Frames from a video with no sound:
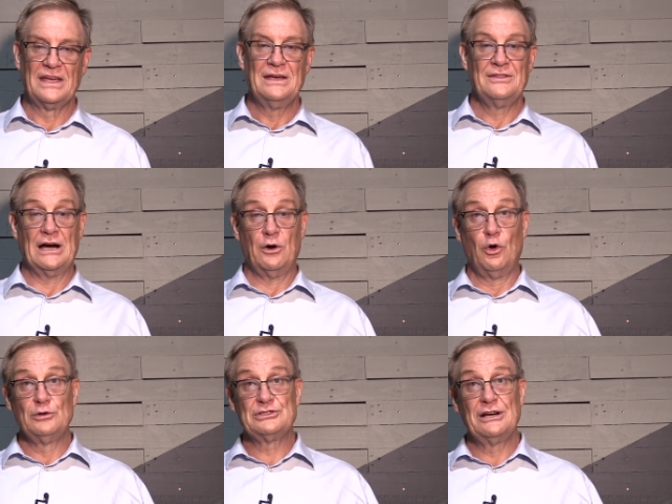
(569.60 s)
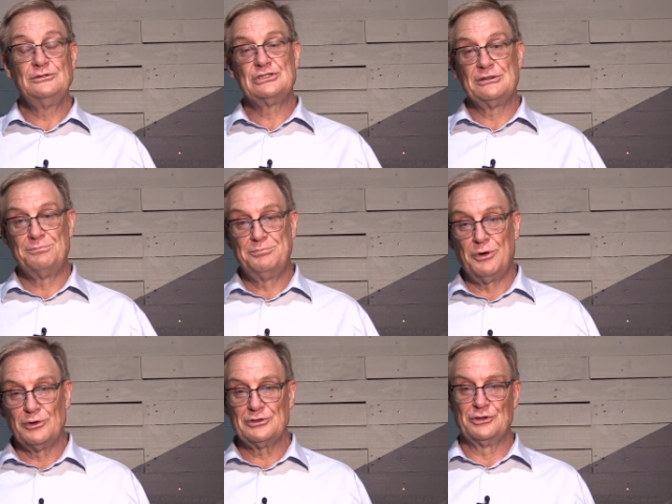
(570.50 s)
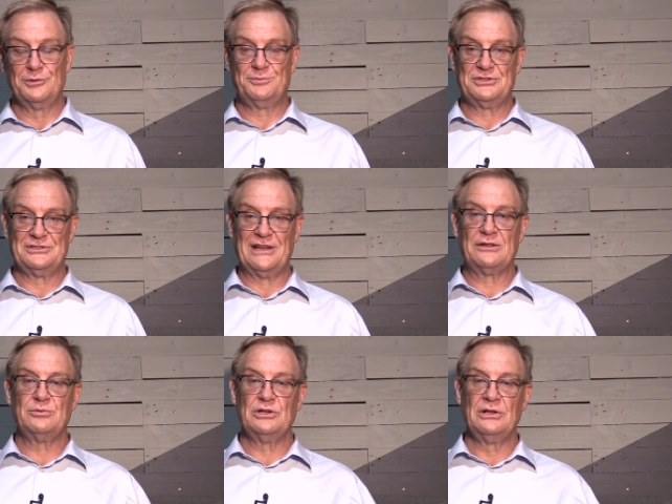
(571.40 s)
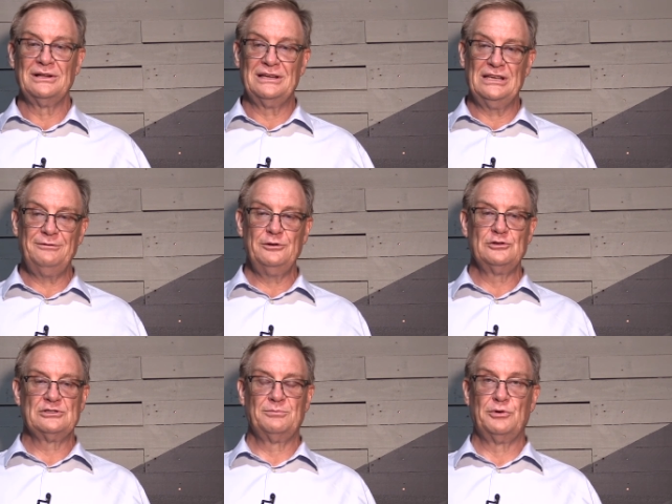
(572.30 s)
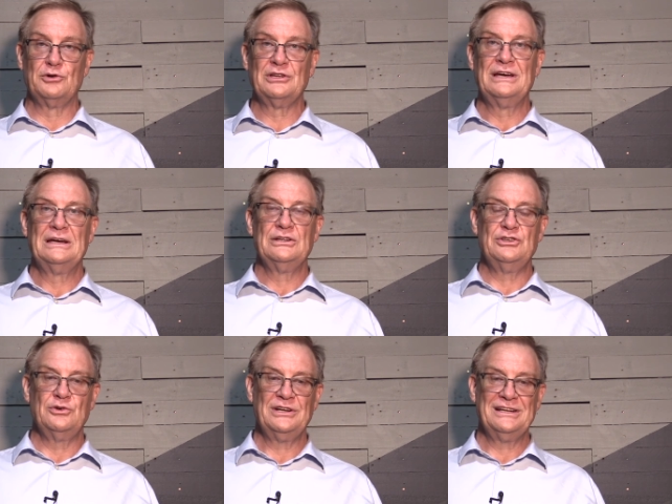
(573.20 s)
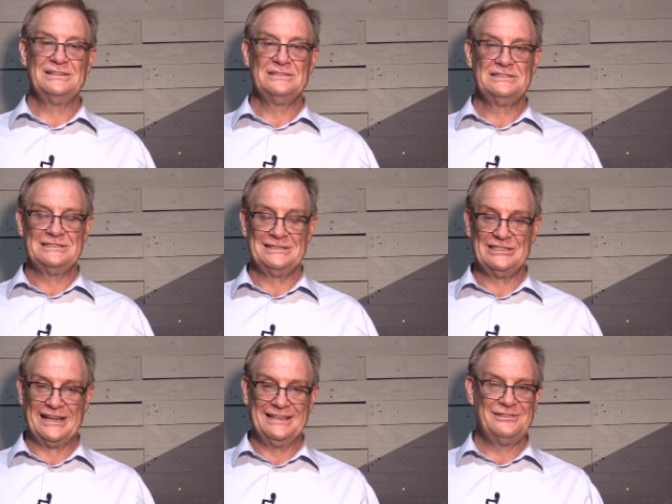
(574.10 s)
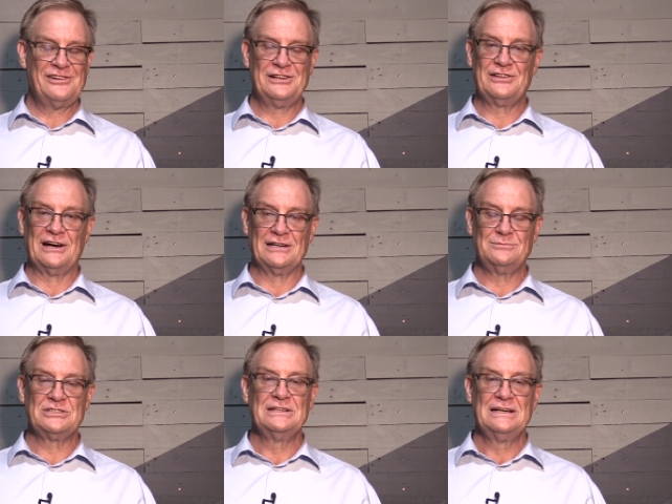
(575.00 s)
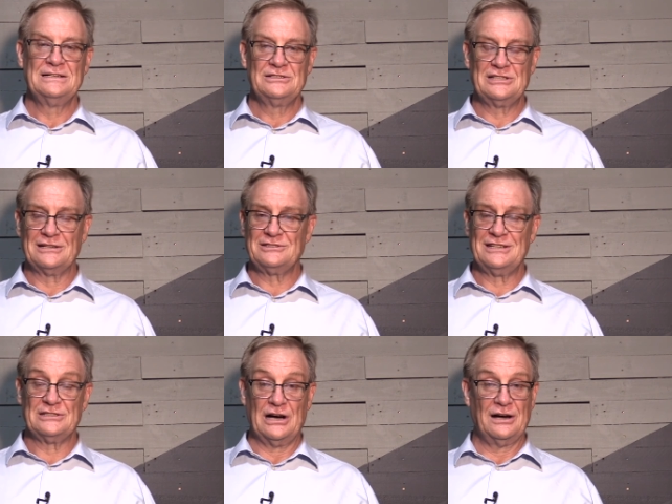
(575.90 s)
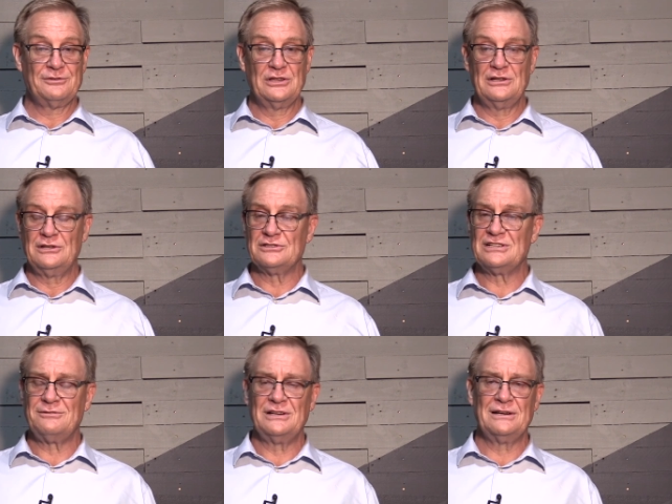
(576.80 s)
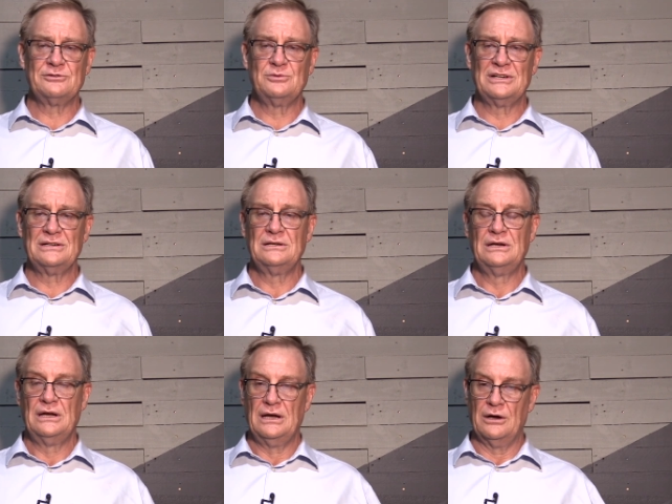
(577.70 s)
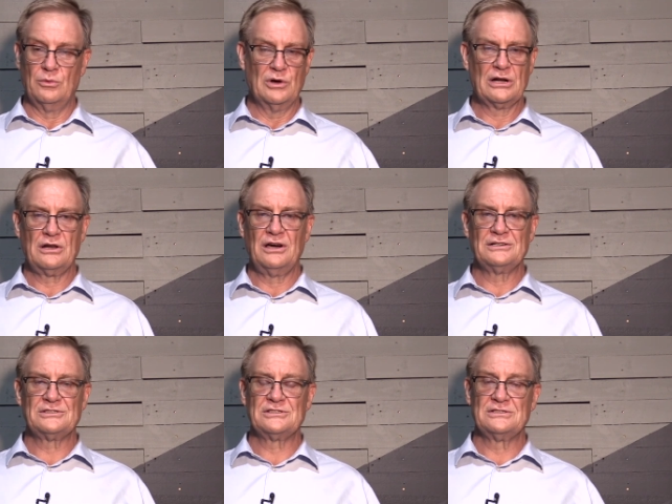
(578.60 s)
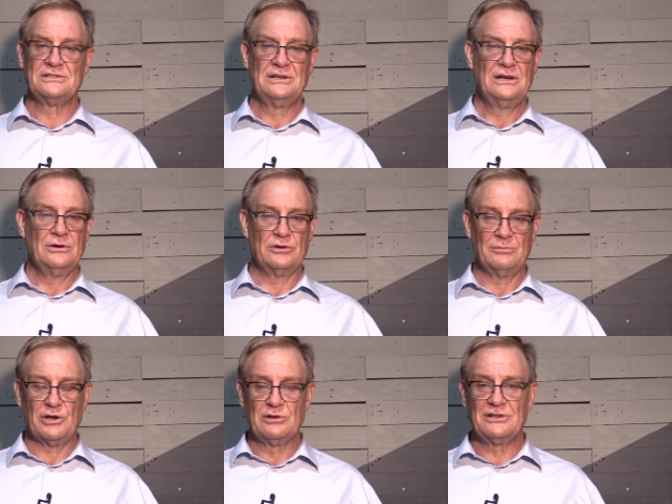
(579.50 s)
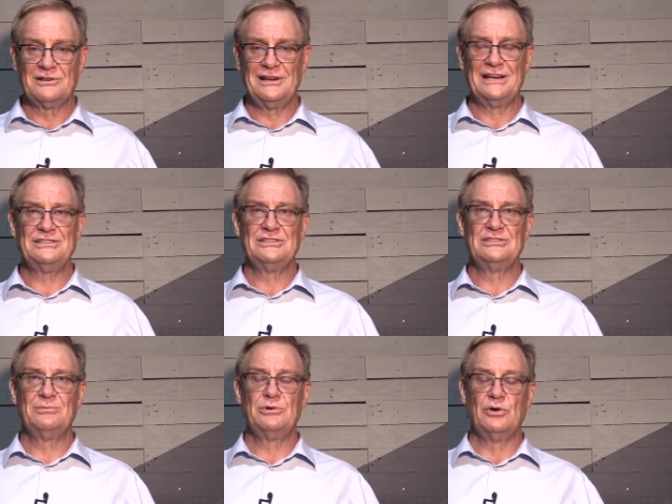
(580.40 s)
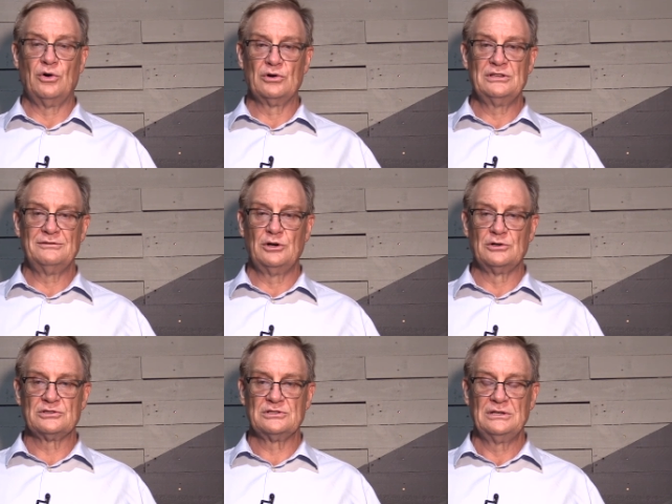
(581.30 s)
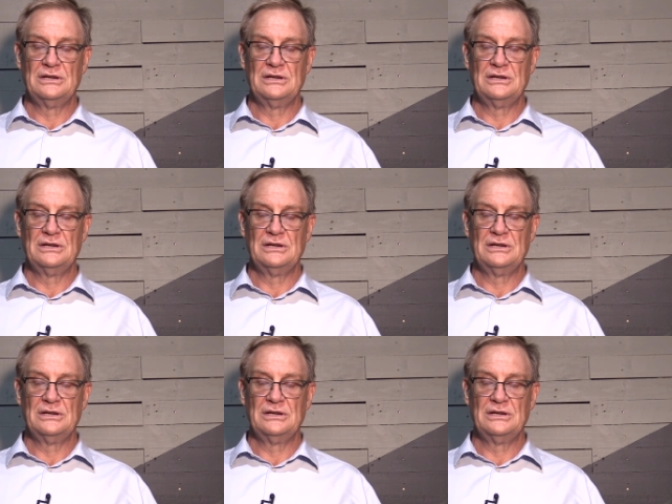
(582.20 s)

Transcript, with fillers: There are also support groups that will give you support during challenging times, such as after the loss of a loved one, a work loss, or a broken relationship or divorce.